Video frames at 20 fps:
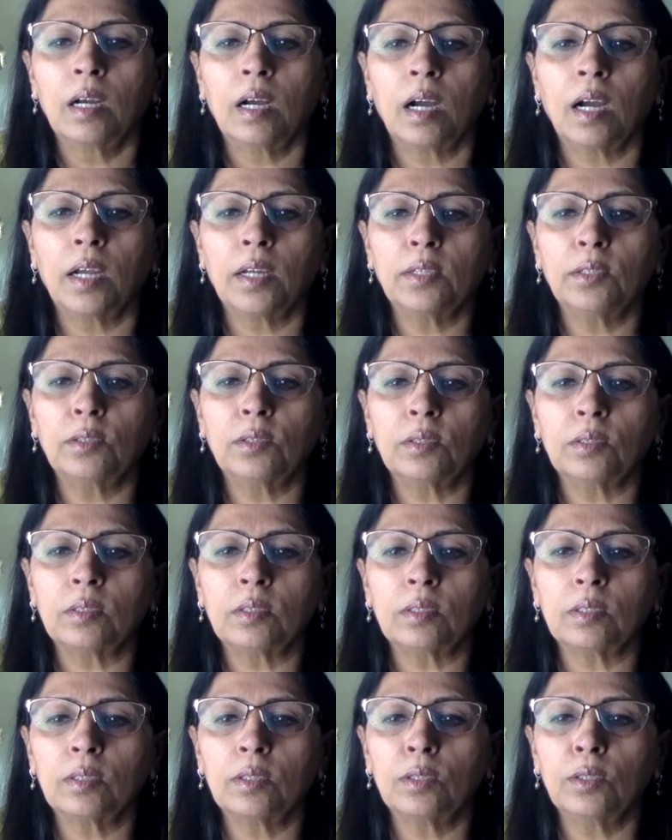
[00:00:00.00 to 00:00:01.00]
I
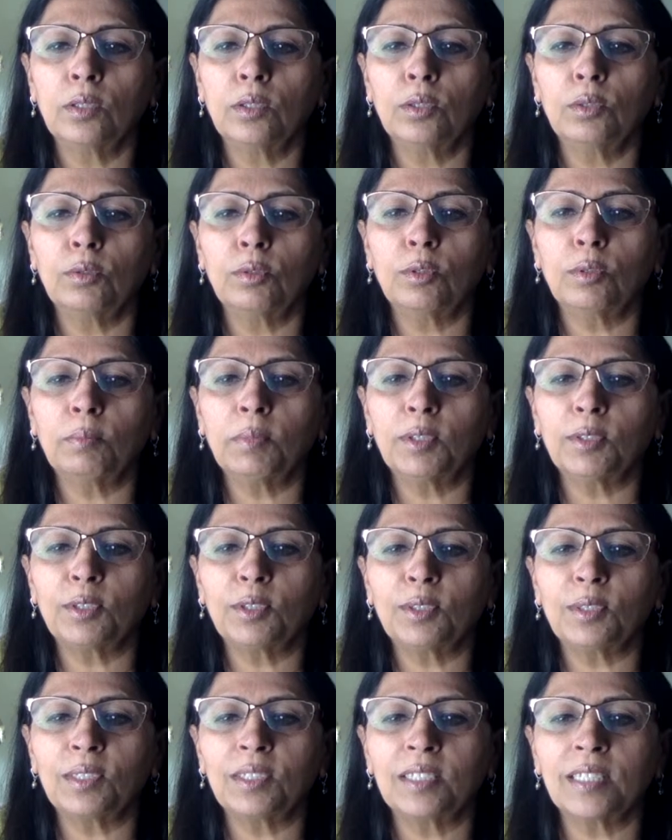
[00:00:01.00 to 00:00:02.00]
don't know
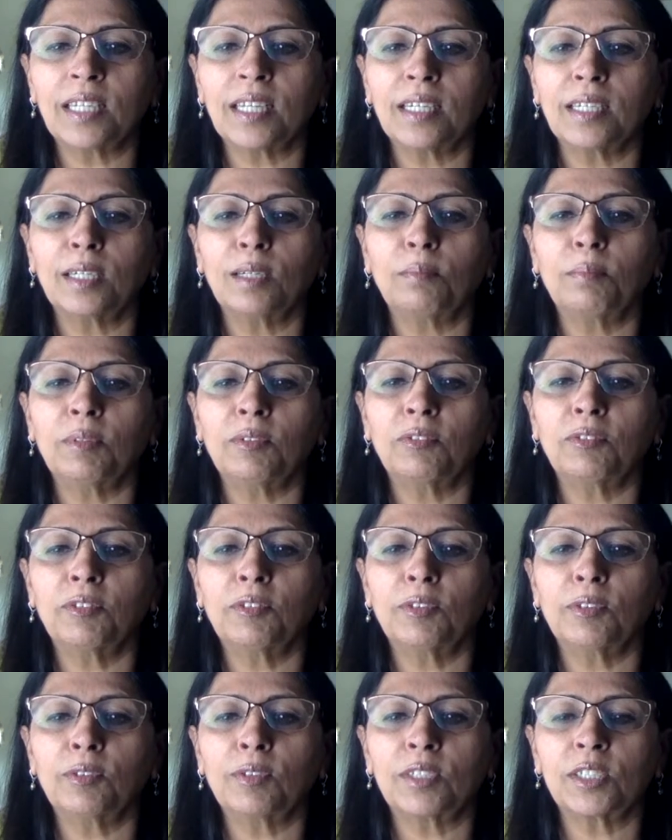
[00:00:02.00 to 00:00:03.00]
about your channel
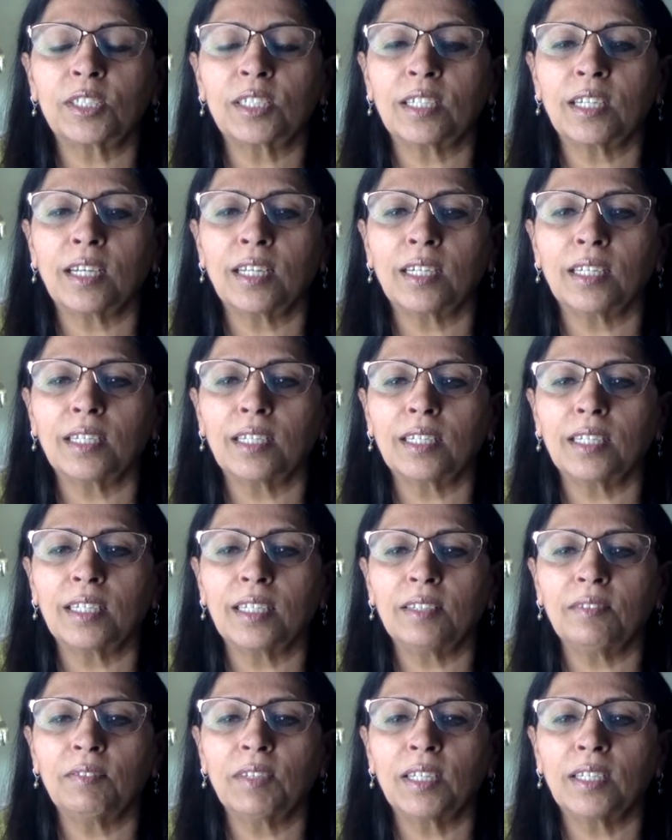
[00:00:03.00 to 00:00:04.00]
before, Shahana
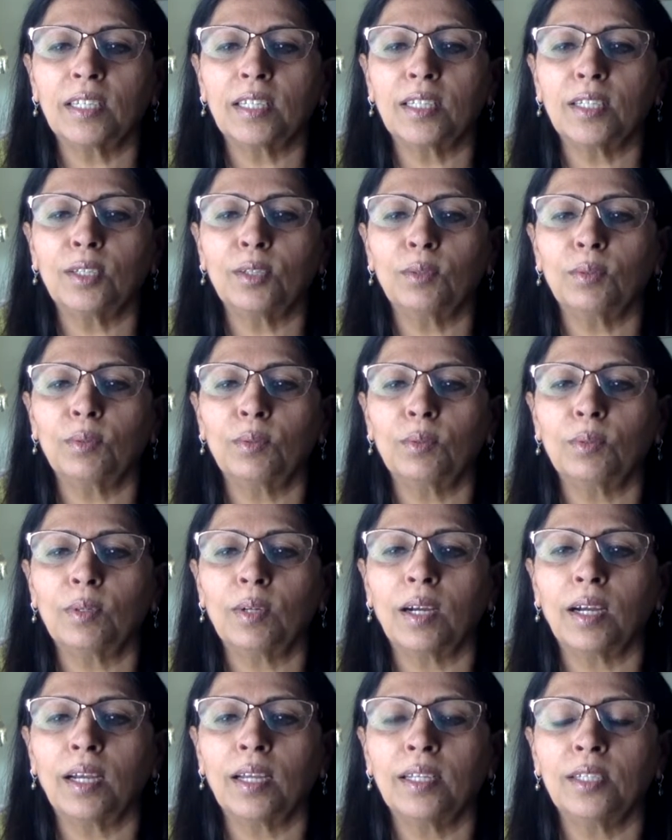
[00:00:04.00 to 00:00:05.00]
Ali. When I
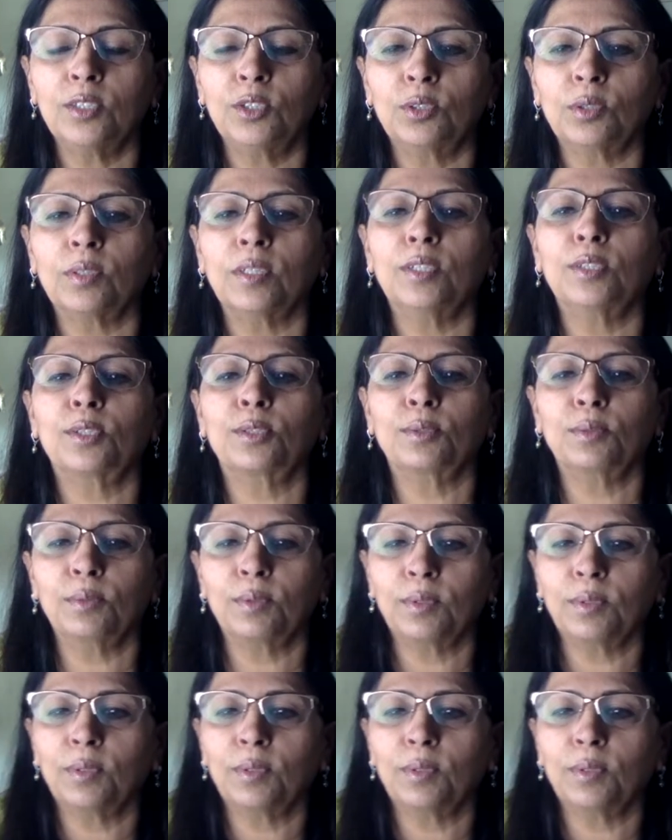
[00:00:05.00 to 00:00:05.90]
know, I join soon.